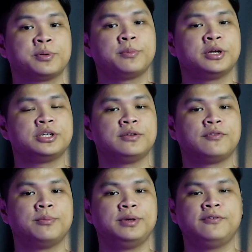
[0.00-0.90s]
pretty much it
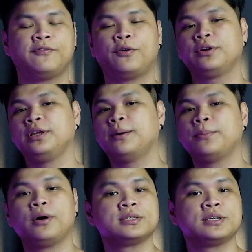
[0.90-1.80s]
from me for the
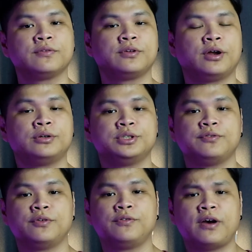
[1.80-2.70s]
unboxing of the ROG
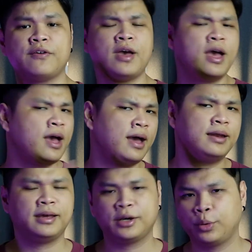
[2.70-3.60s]
Phone 5 and
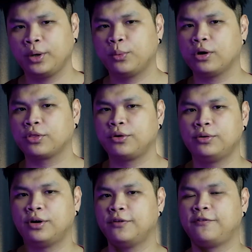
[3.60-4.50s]
a quick
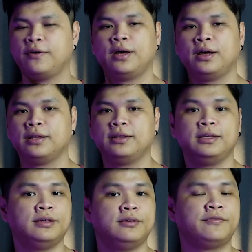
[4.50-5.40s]
walkthrough of
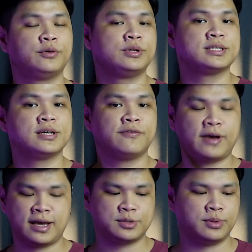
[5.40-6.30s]
the phone itself
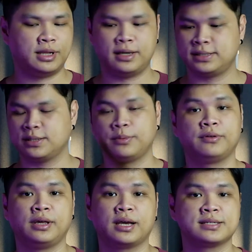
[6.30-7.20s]
as well as some of
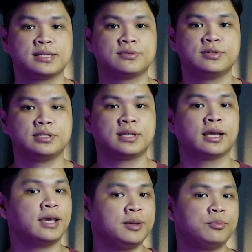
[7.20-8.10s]
the accessories that
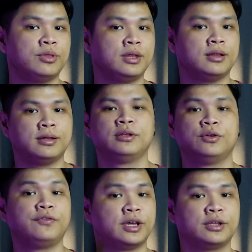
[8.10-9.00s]
came with it.
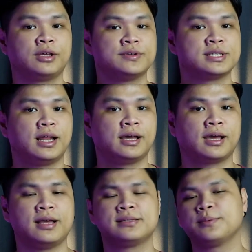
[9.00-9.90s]
Don't forget to give us a like
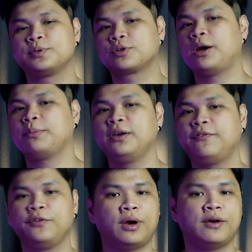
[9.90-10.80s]
and subscribe
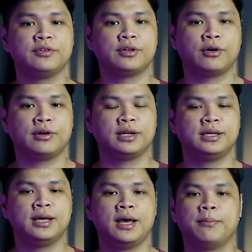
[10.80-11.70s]
if you haven't already.
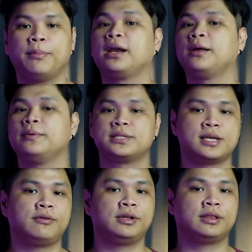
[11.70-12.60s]
My name is
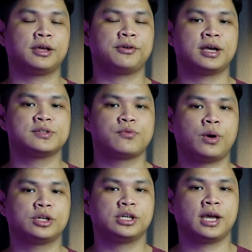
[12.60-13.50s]
Terry, thank you guys for
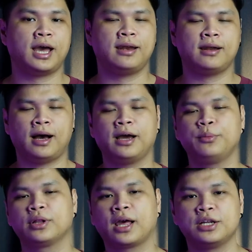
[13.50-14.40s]
watching and I
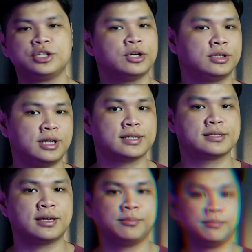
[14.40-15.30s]
will catch you all the next
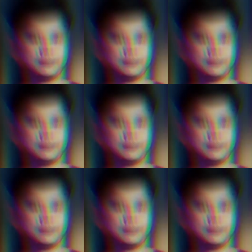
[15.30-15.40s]
time.